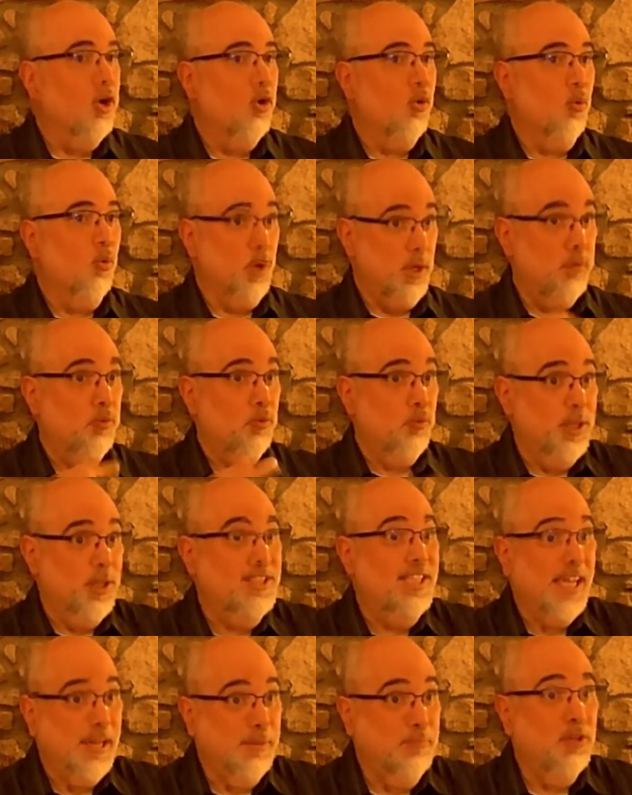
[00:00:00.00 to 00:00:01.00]

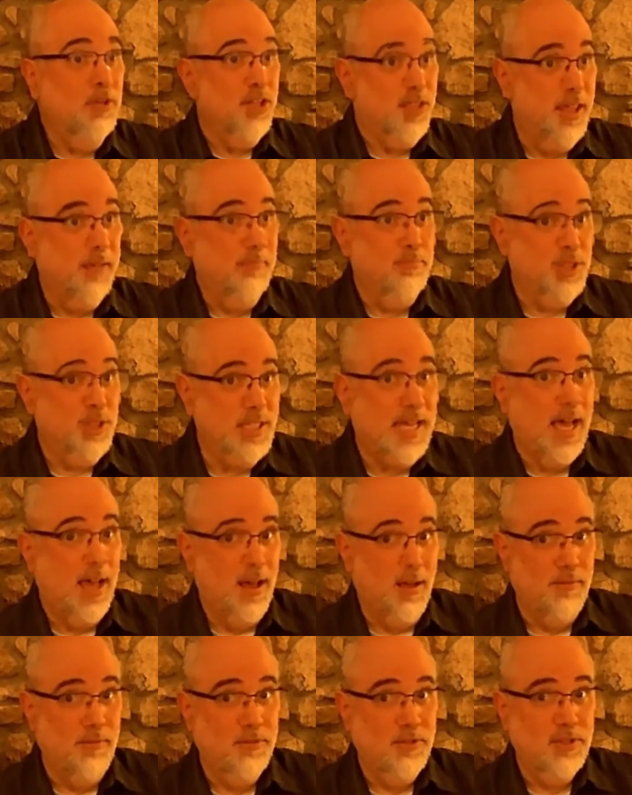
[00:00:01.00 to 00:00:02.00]
redeemed
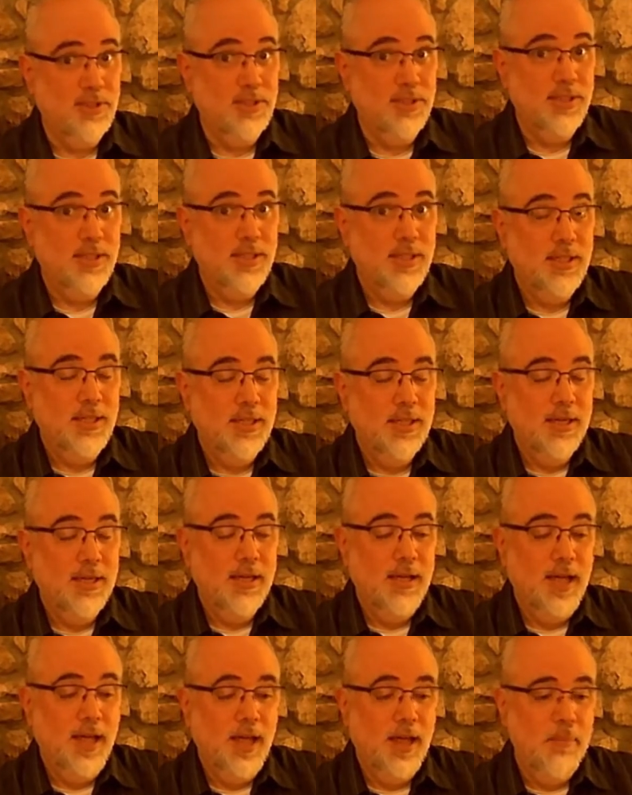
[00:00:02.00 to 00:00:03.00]
themselves
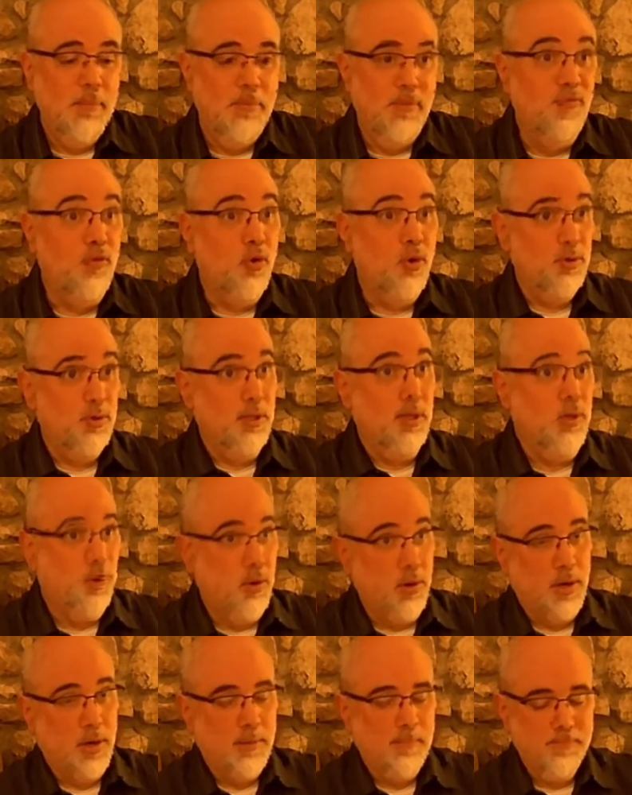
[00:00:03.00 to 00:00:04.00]
before the
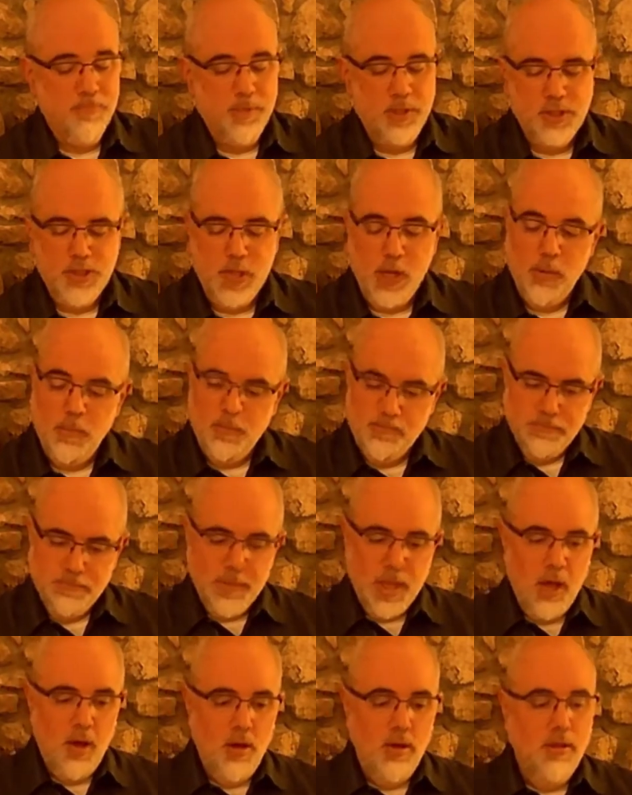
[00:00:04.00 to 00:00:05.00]
Lord. So
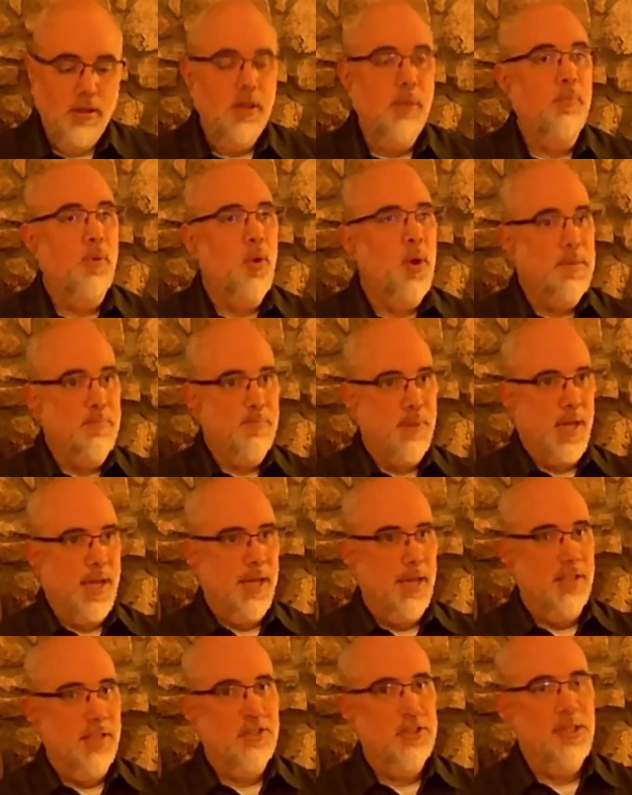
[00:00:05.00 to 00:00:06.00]
the point
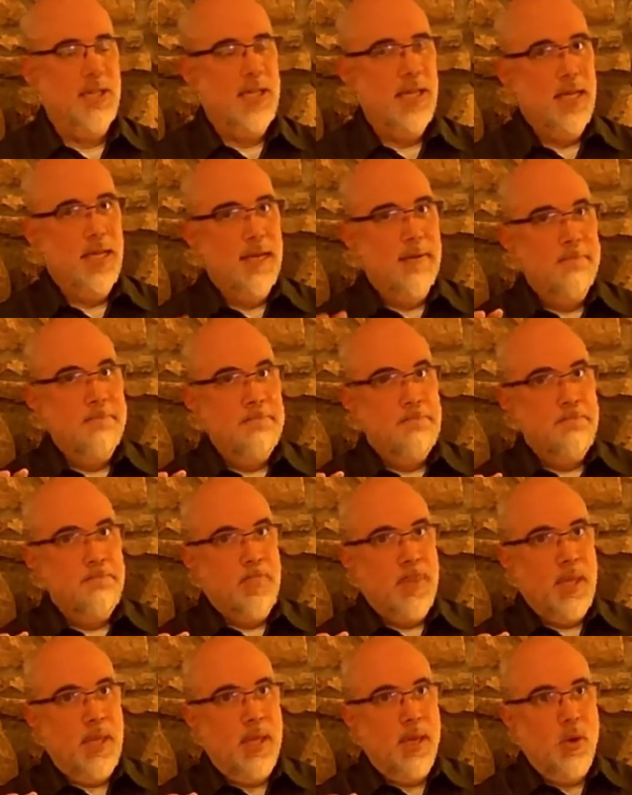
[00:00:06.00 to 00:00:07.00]
being is,
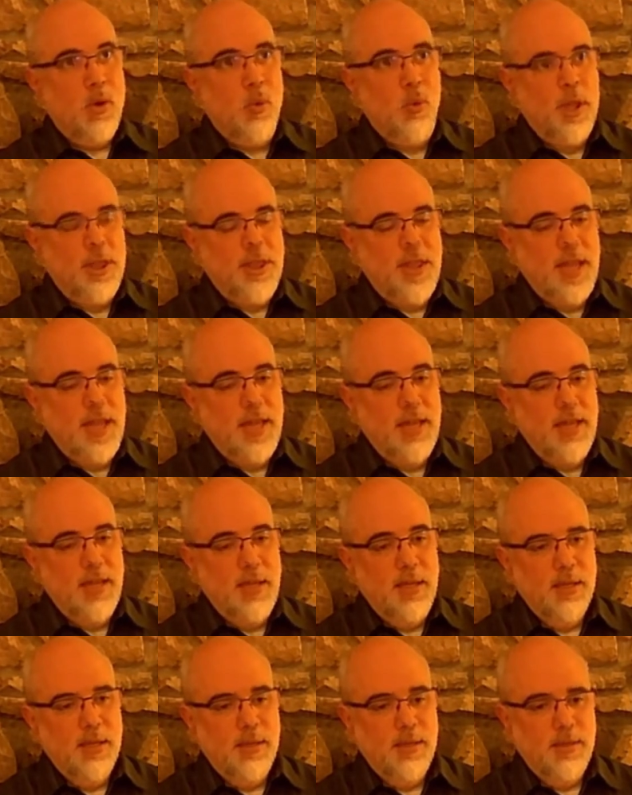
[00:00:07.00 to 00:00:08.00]
within
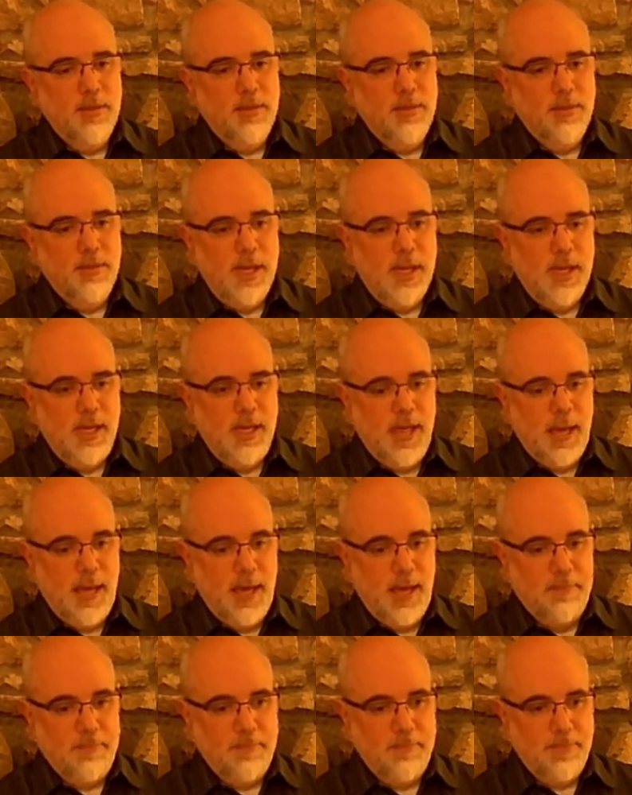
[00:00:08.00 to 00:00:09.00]

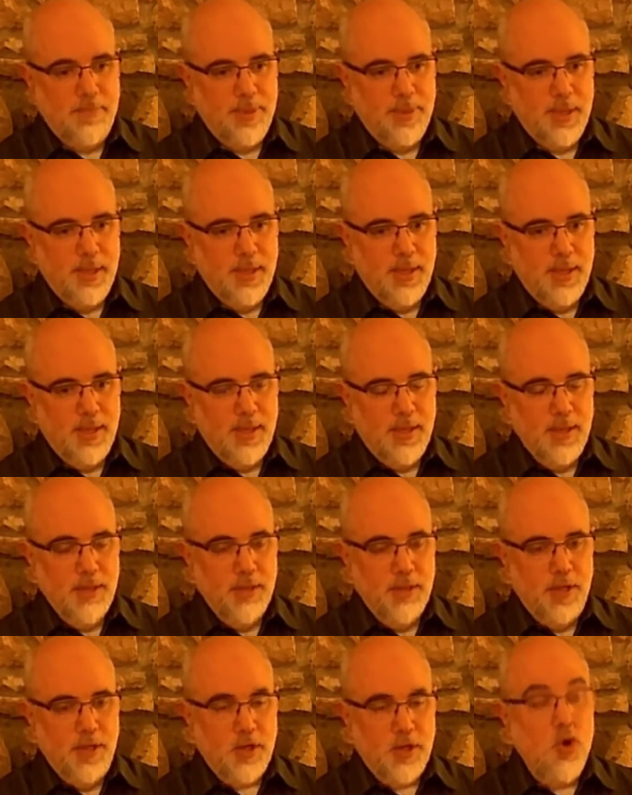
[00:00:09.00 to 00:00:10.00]
the
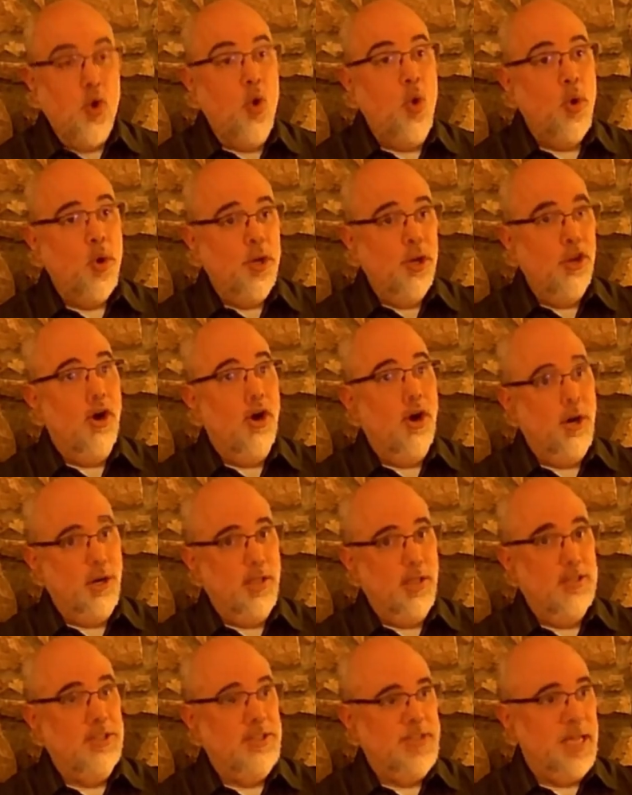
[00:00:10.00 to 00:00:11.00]
courtyard
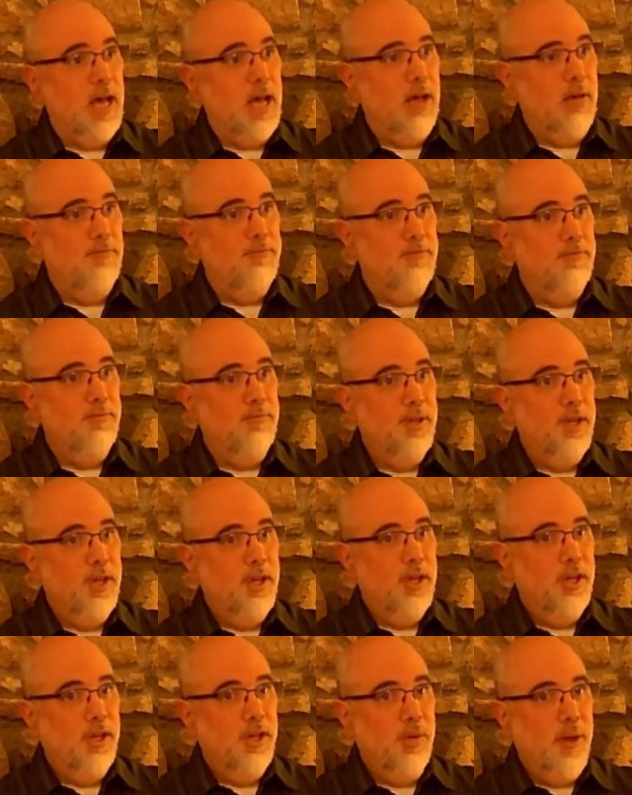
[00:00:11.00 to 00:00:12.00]
itself,
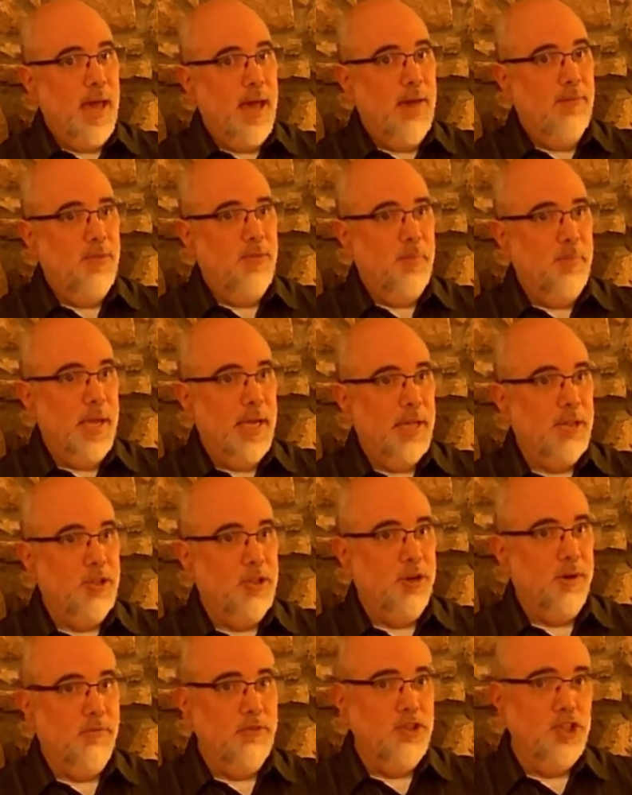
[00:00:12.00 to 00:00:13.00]
you have the picture
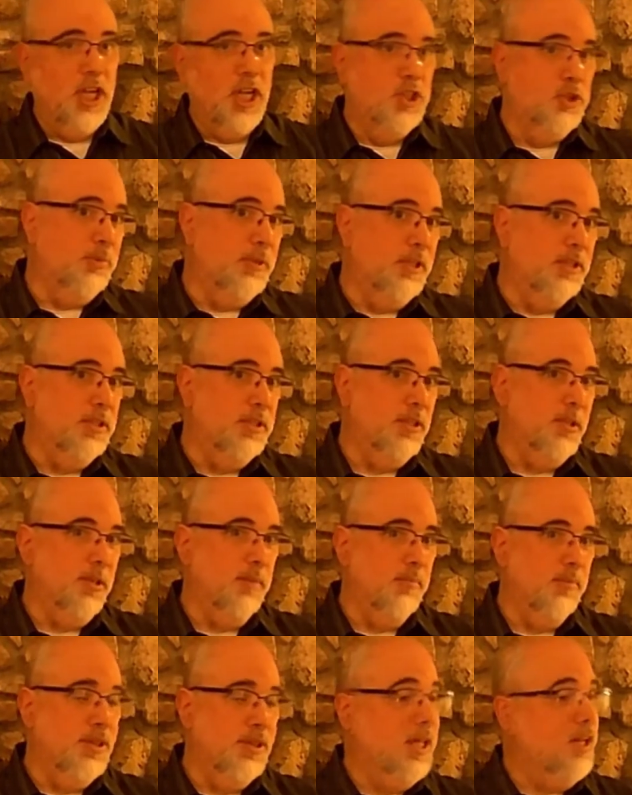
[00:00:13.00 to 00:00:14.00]
of judgment,
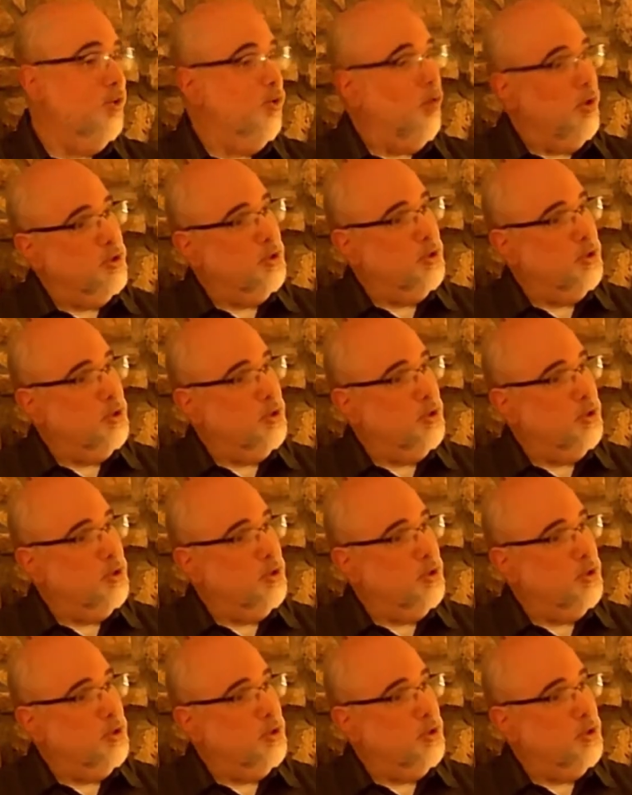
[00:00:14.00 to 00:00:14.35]
but then you also